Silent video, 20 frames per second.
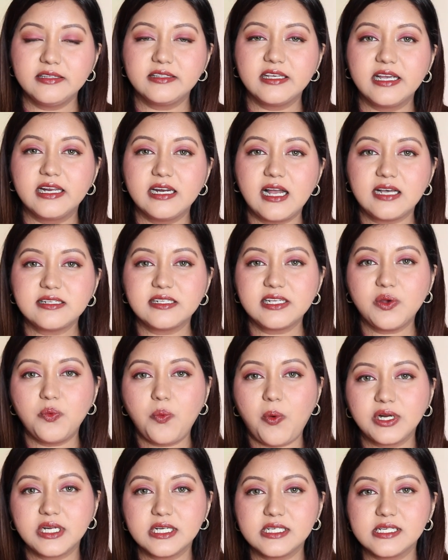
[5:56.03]
the Glasting
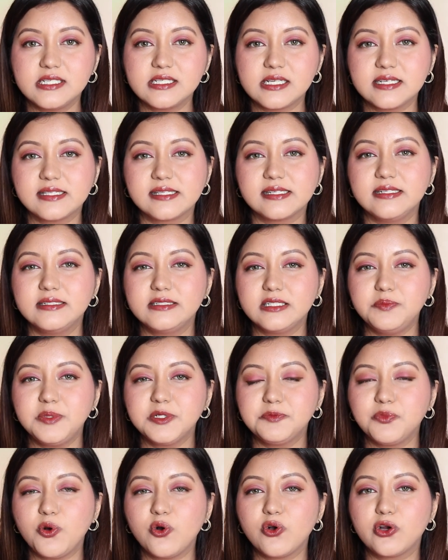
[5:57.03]
water tint is a little
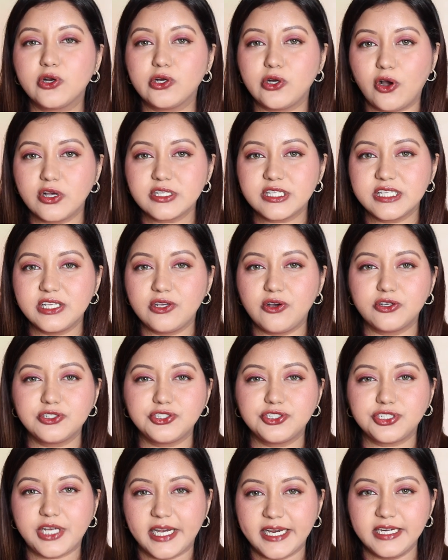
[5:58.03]
bit more glossy or
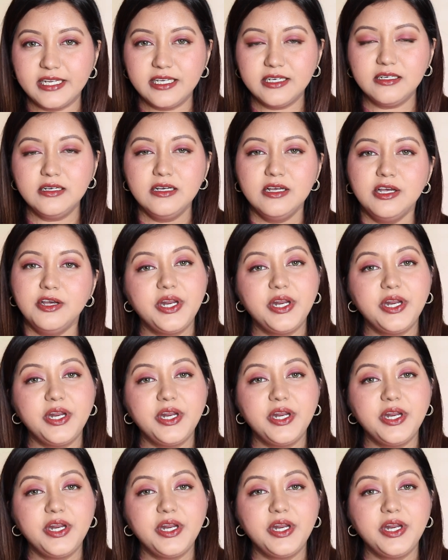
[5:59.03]
shinier